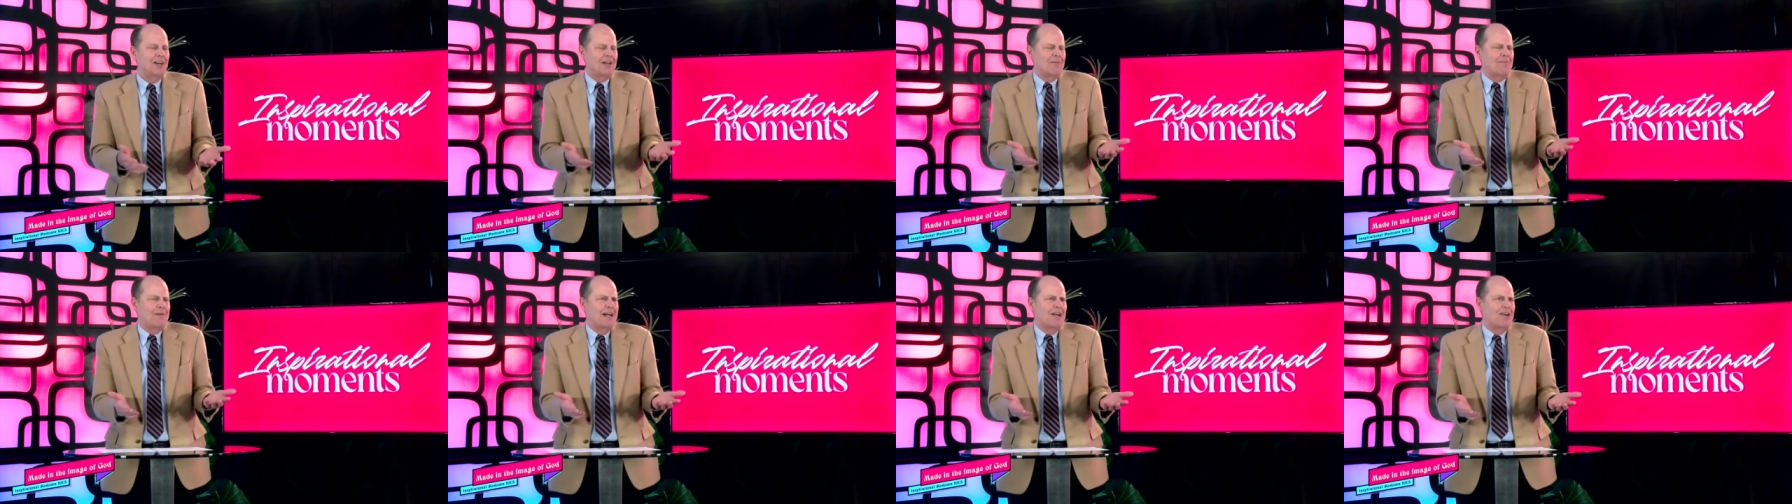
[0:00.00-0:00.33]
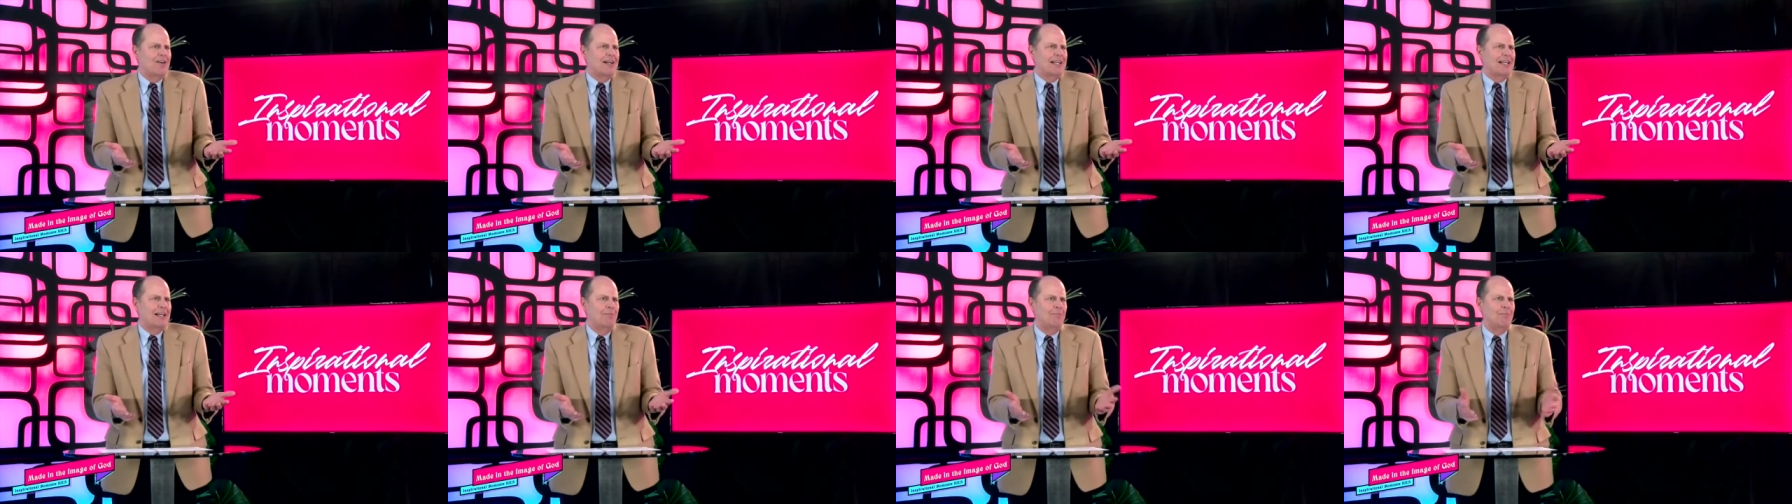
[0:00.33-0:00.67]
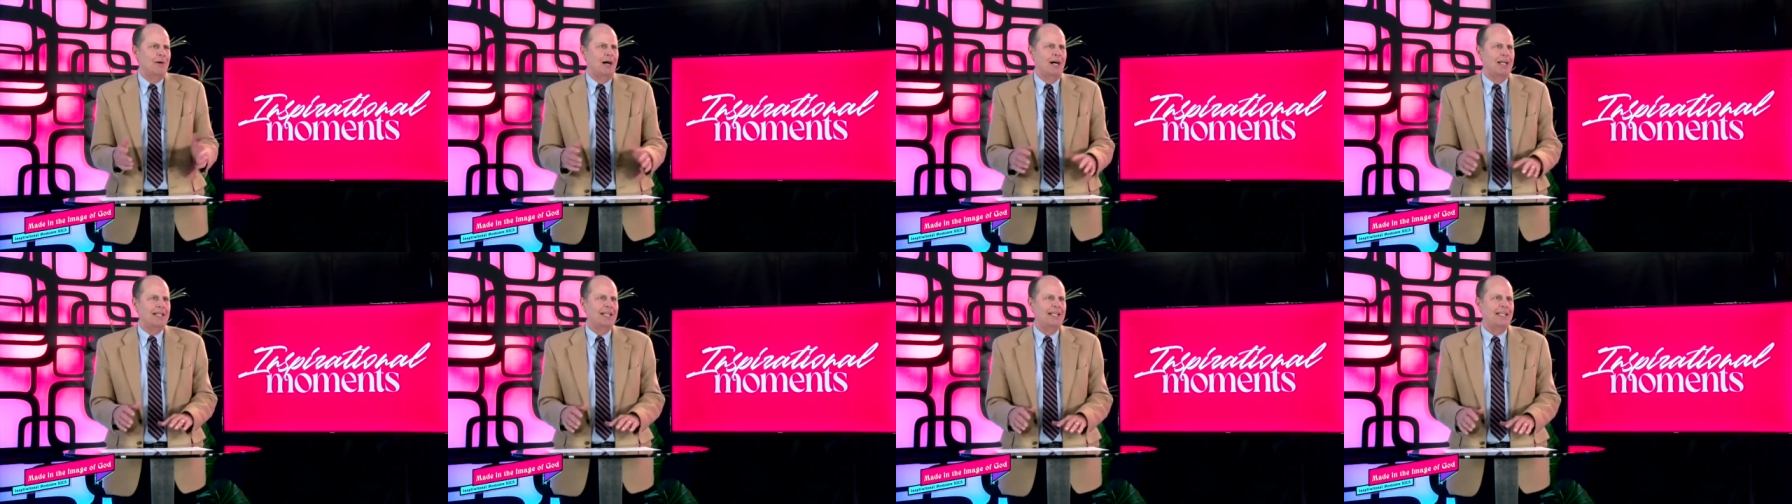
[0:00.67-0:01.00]
on
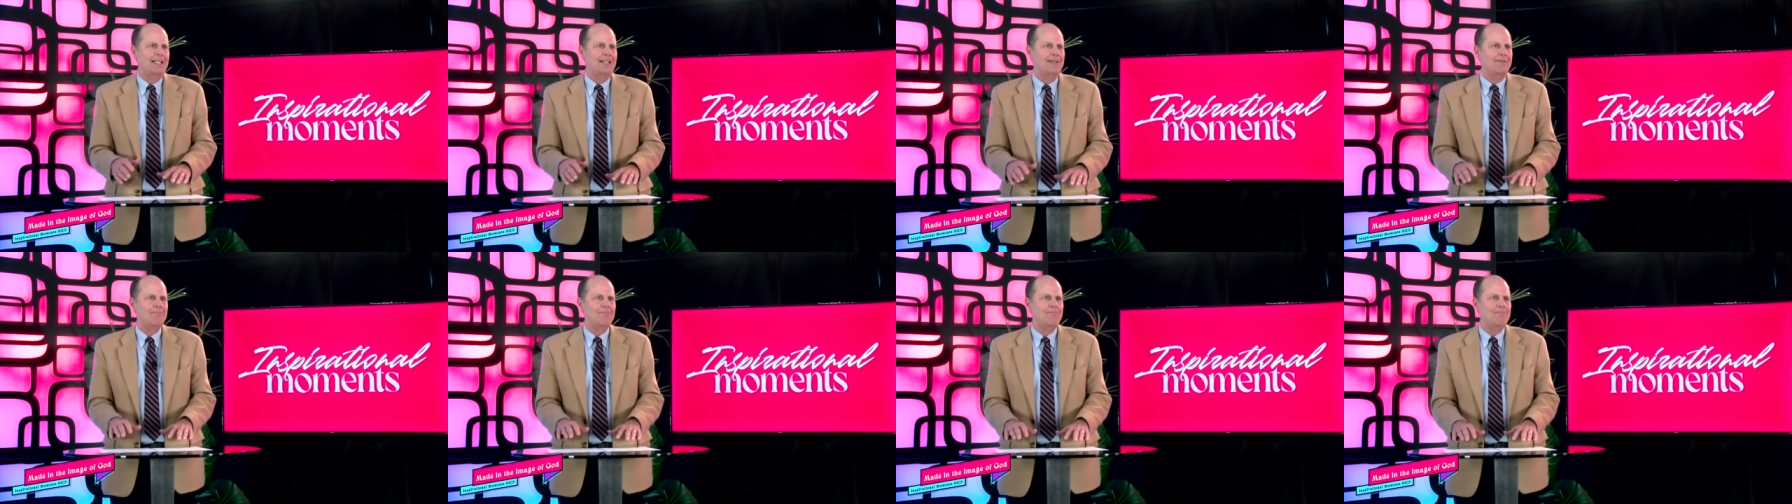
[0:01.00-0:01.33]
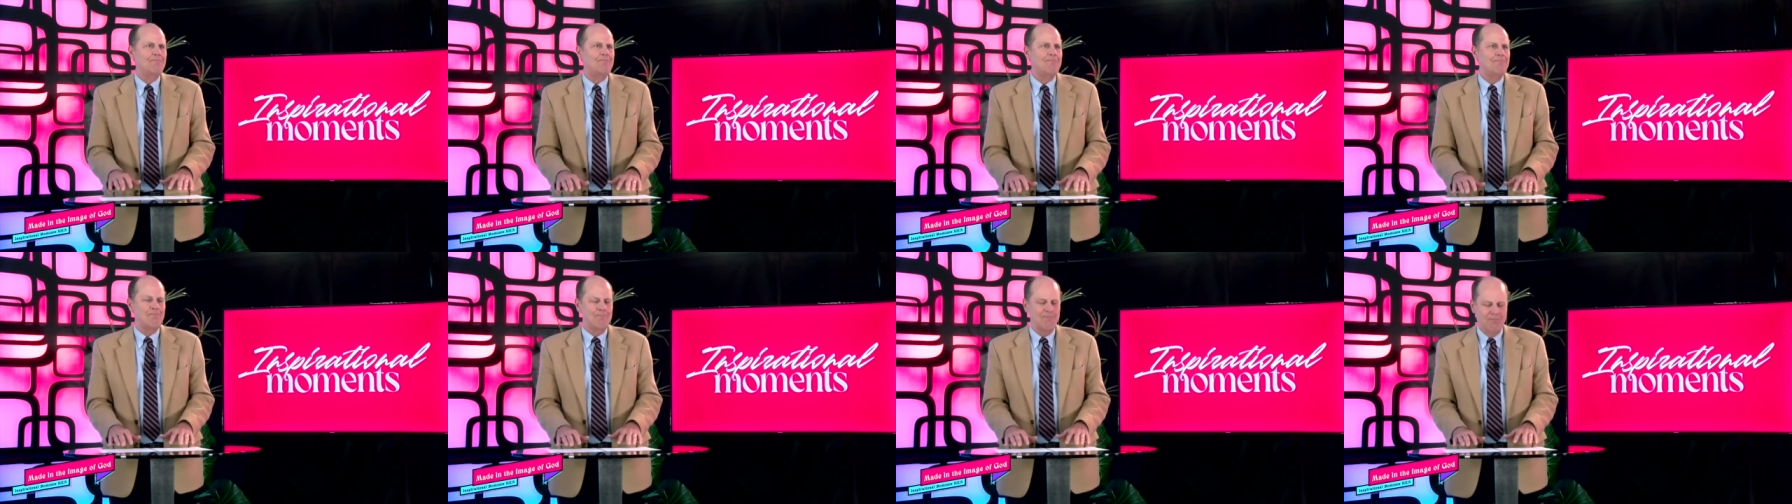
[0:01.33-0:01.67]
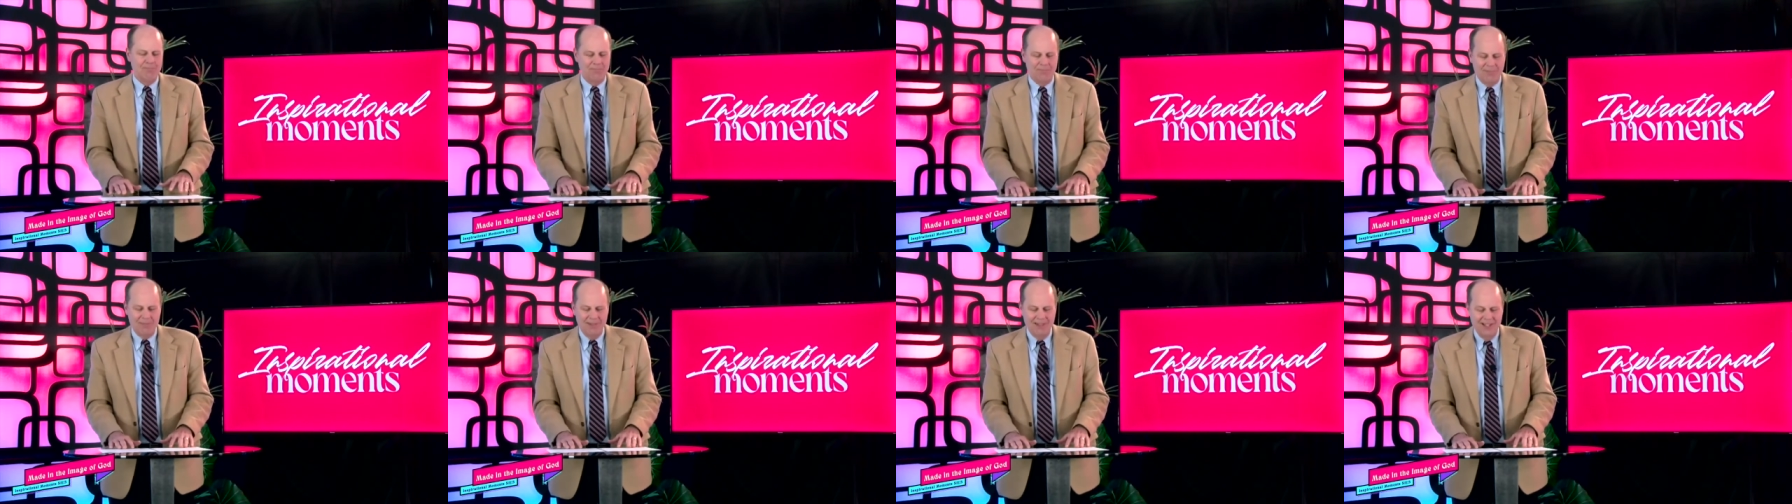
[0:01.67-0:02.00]
American money?
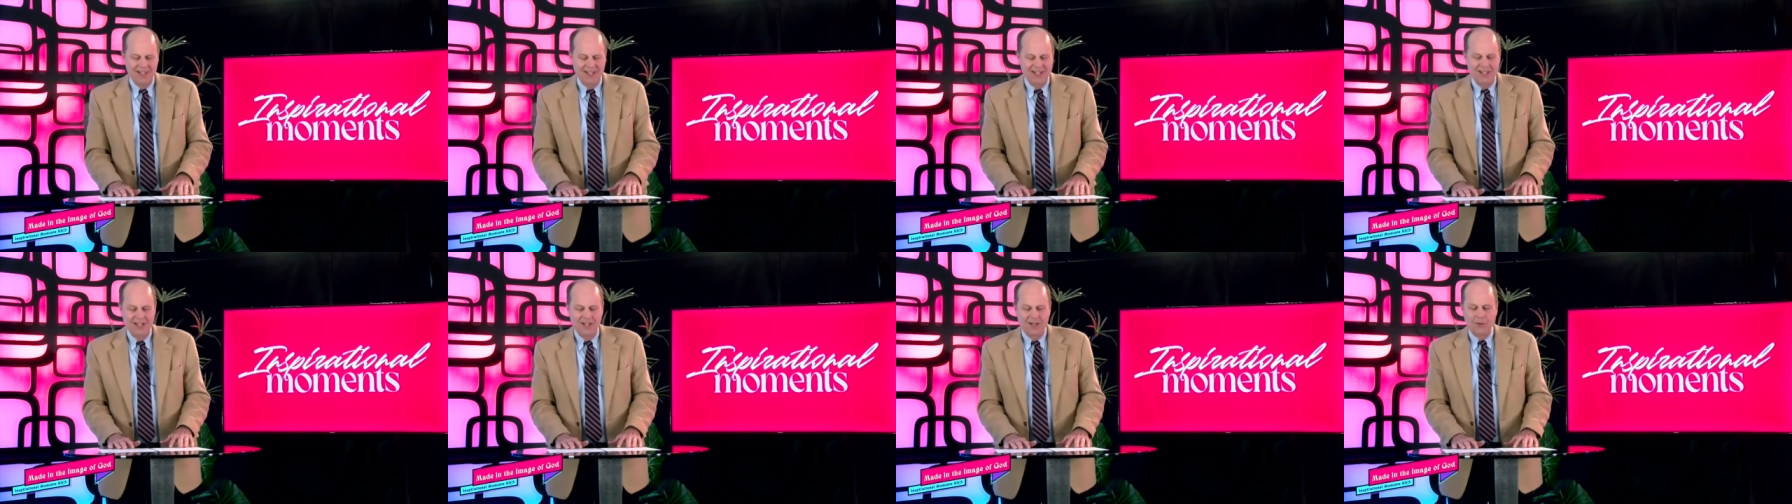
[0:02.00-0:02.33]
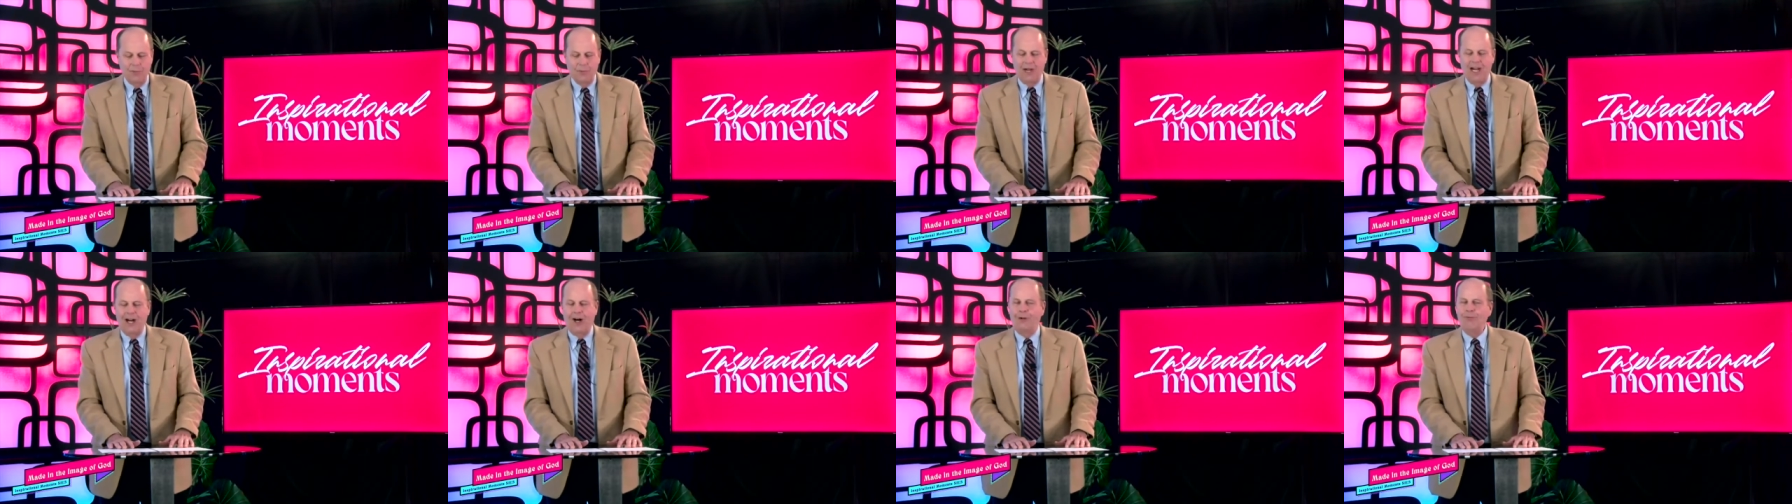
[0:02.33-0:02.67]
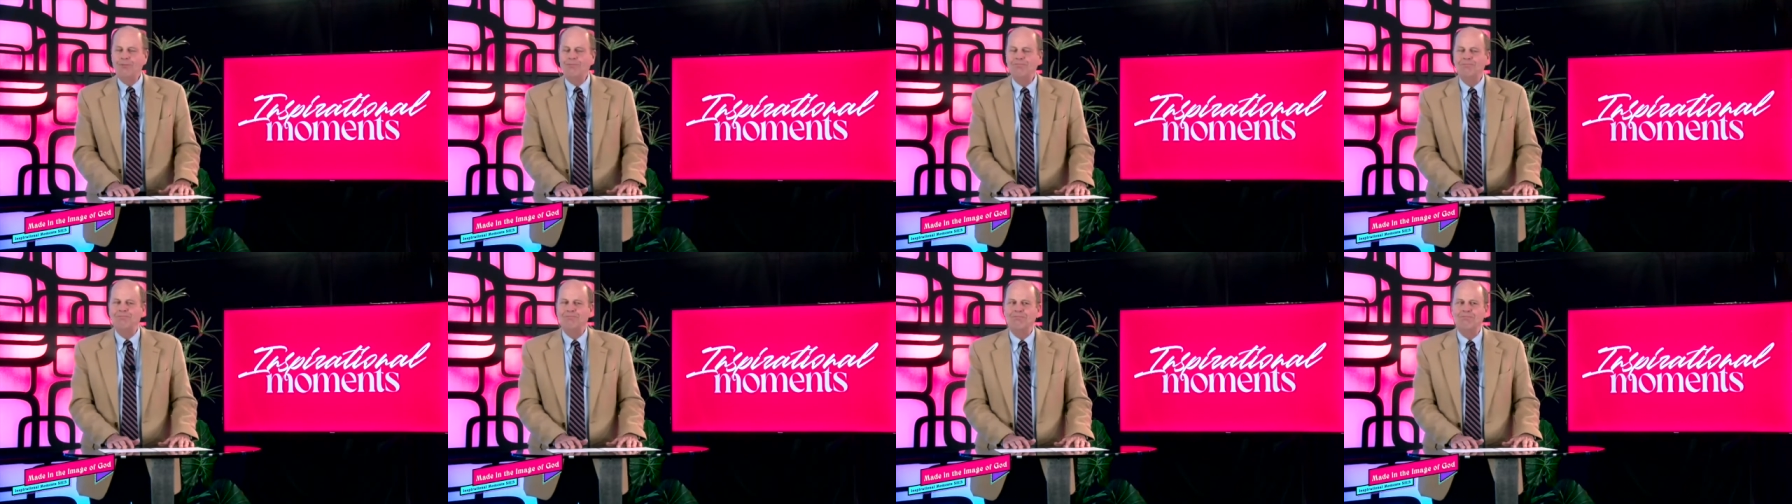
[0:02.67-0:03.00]

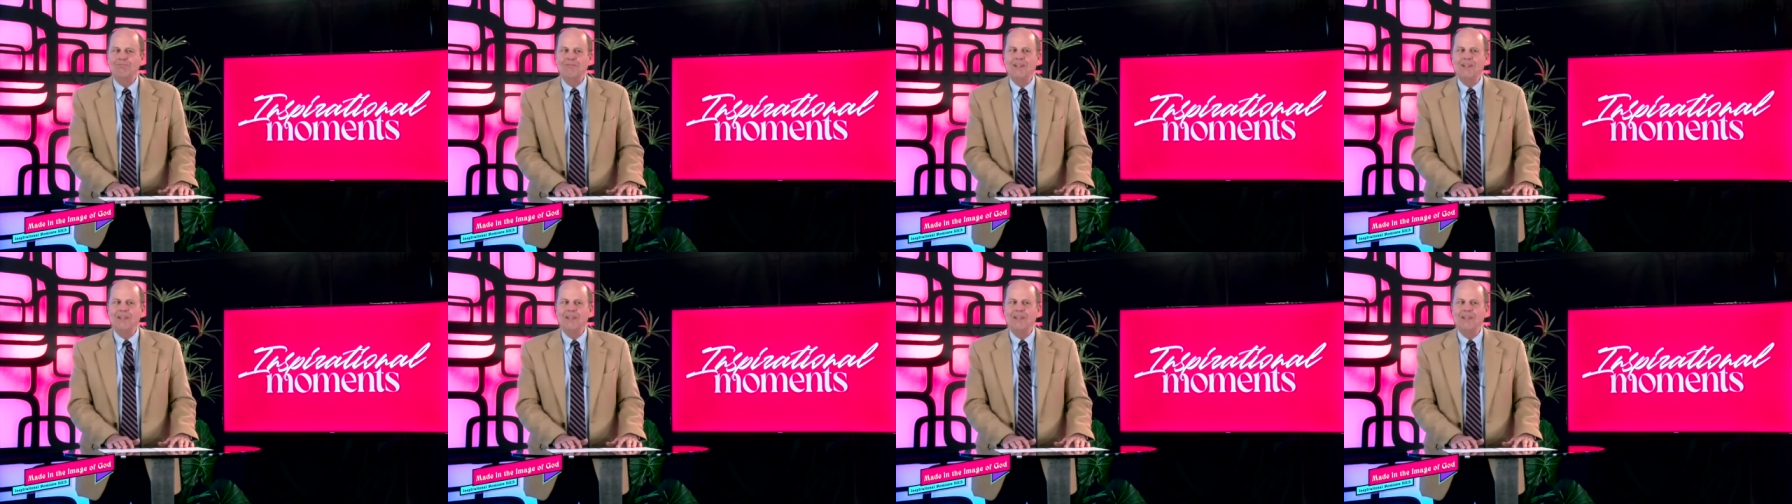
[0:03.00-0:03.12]
Well,